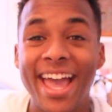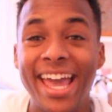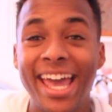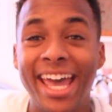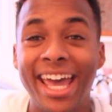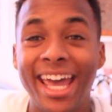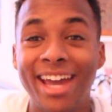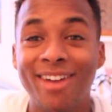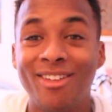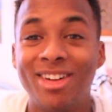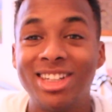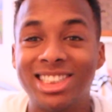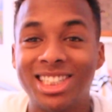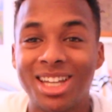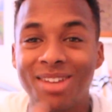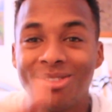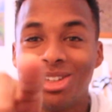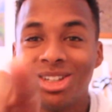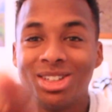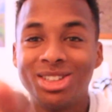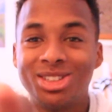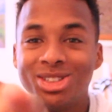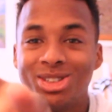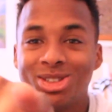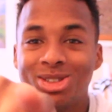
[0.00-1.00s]
Hey, what's up
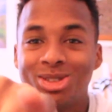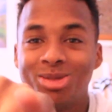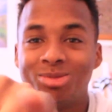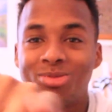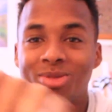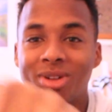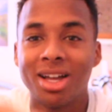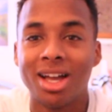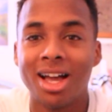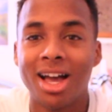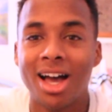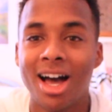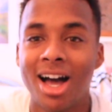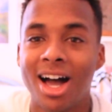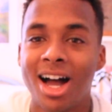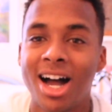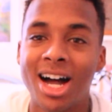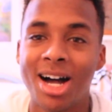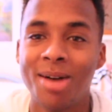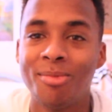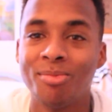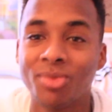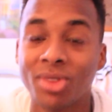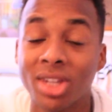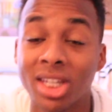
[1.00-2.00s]
YouTube?
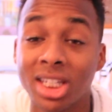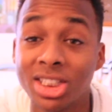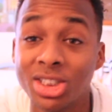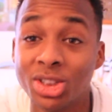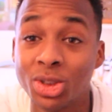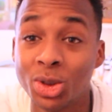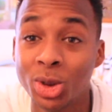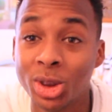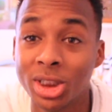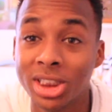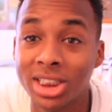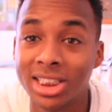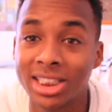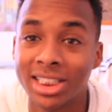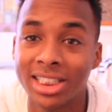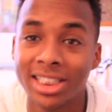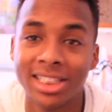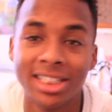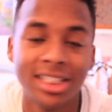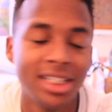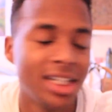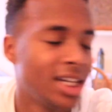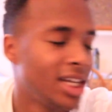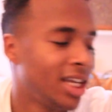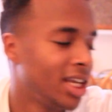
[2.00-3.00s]
Julius
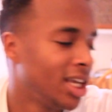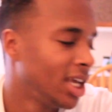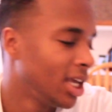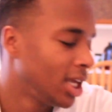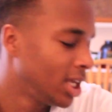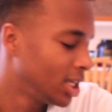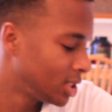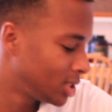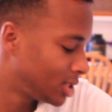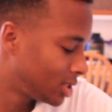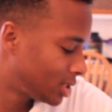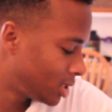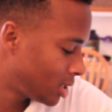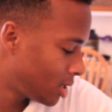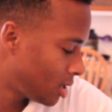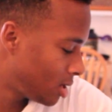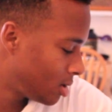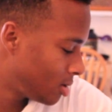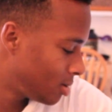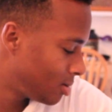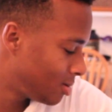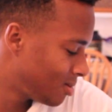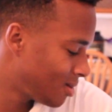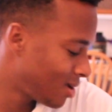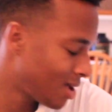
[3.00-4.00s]
here.
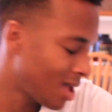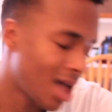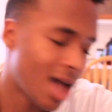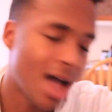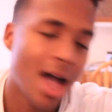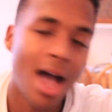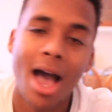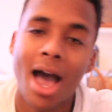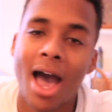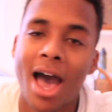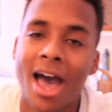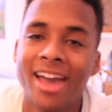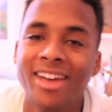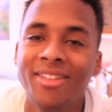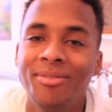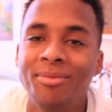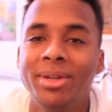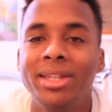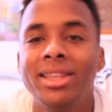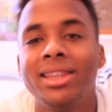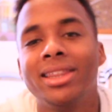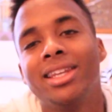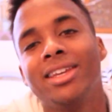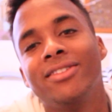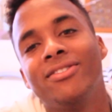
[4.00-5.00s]
So, I've
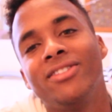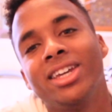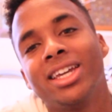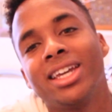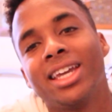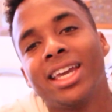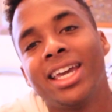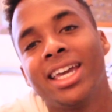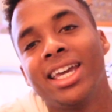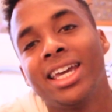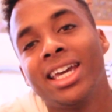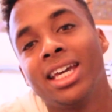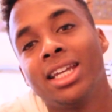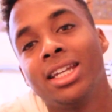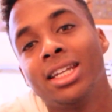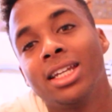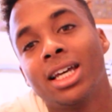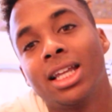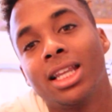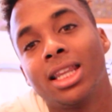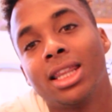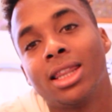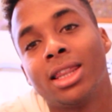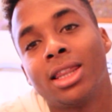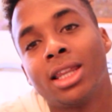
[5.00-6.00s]
been living in
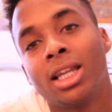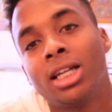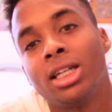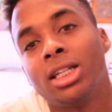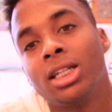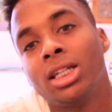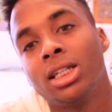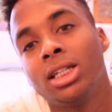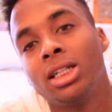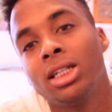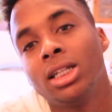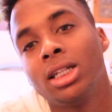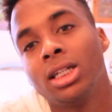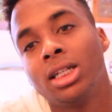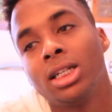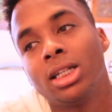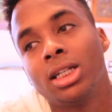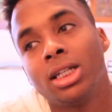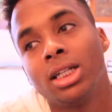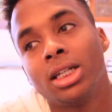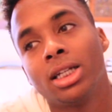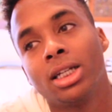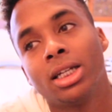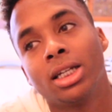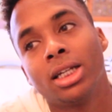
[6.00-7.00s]
London,
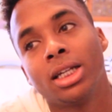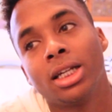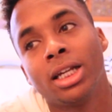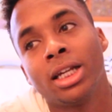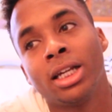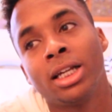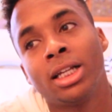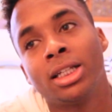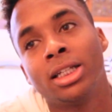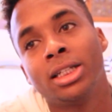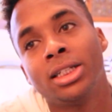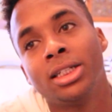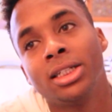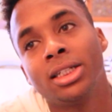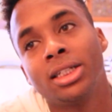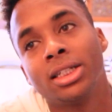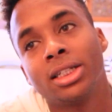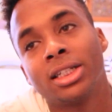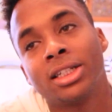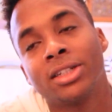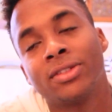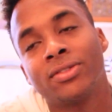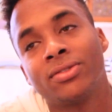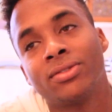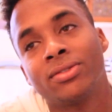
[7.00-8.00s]
England,
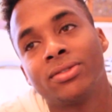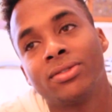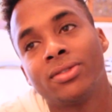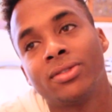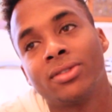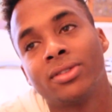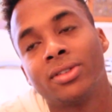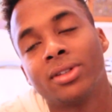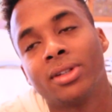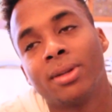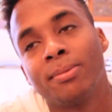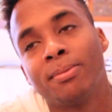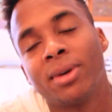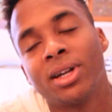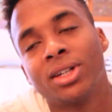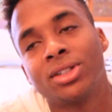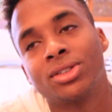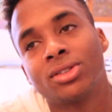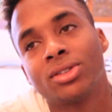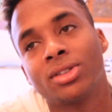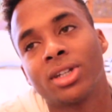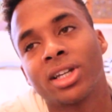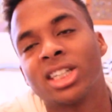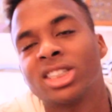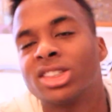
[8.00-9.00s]
I
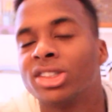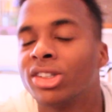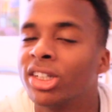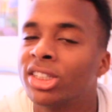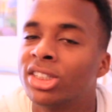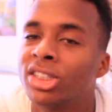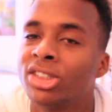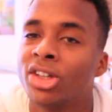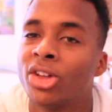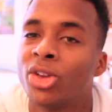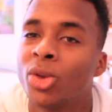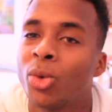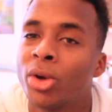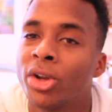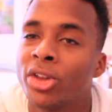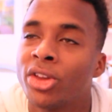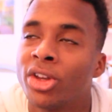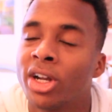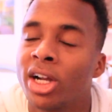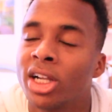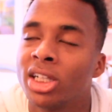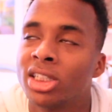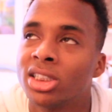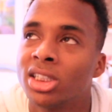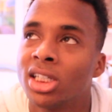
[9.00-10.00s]
guess there is another one in the
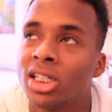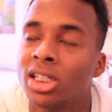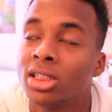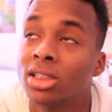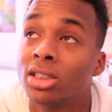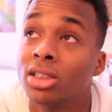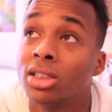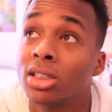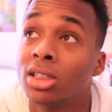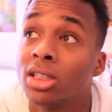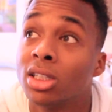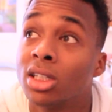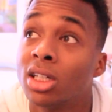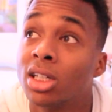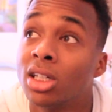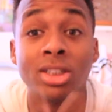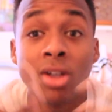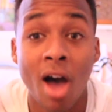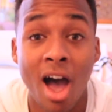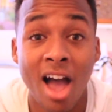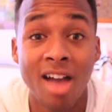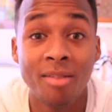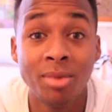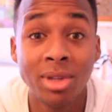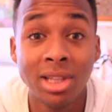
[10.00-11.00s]
United States.
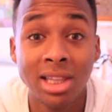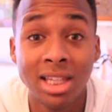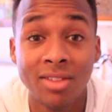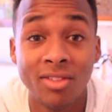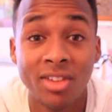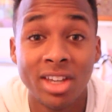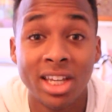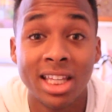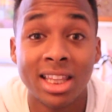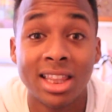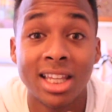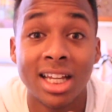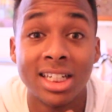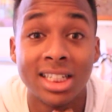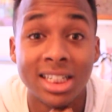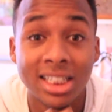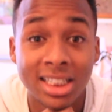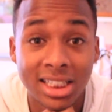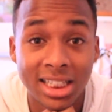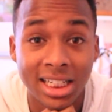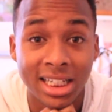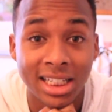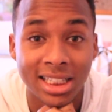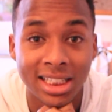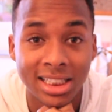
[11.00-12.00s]
So I've been living in
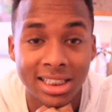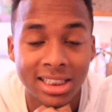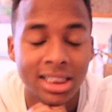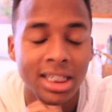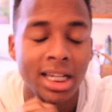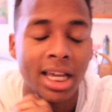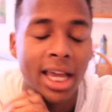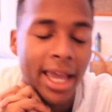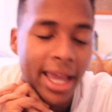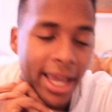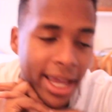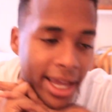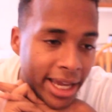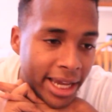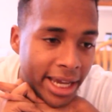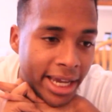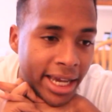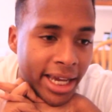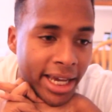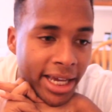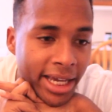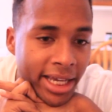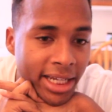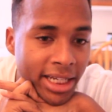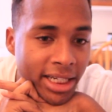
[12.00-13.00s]
London, England,
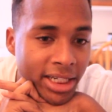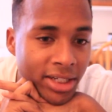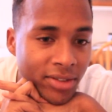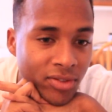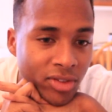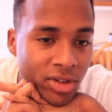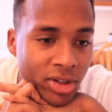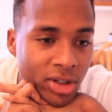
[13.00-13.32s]
and